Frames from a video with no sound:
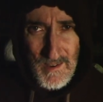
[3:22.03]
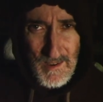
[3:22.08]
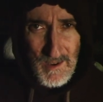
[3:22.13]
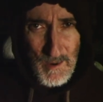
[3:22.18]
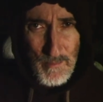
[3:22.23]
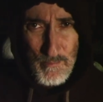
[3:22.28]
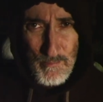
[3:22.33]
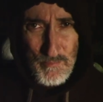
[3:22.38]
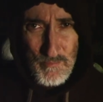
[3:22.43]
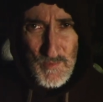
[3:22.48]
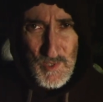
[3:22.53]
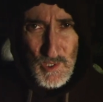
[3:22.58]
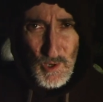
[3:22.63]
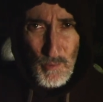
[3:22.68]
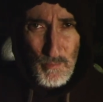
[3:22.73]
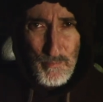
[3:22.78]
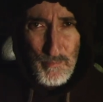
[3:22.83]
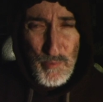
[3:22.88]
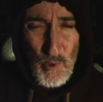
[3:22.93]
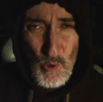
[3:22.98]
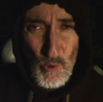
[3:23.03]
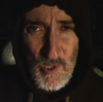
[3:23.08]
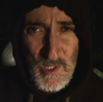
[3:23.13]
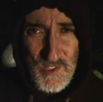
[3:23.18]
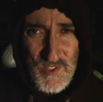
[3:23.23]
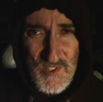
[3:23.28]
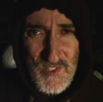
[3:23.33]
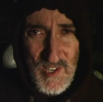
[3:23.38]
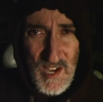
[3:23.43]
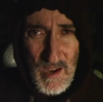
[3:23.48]
And, you know,
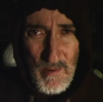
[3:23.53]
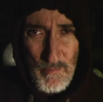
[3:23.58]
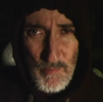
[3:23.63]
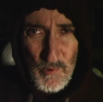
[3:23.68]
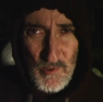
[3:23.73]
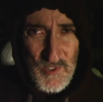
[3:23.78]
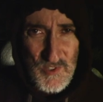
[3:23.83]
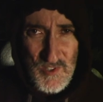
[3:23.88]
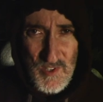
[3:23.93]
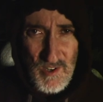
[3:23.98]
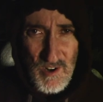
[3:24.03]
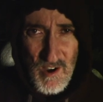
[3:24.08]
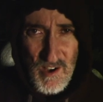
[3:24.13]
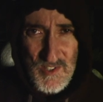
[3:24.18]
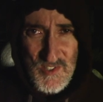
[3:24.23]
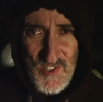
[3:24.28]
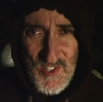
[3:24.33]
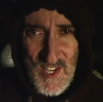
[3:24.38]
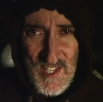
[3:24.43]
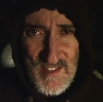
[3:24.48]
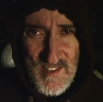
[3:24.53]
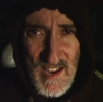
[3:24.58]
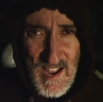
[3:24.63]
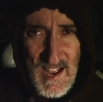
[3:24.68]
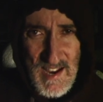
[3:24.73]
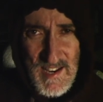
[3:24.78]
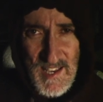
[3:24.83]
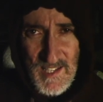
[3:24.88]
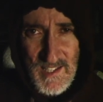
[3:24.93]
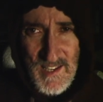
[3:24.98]
Buddhist temples, they're all
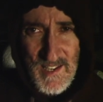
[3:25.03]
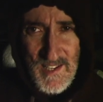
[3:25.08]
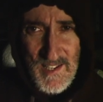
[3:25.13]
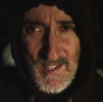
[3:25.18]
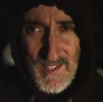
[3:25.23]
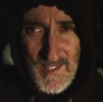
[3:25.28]
satanic.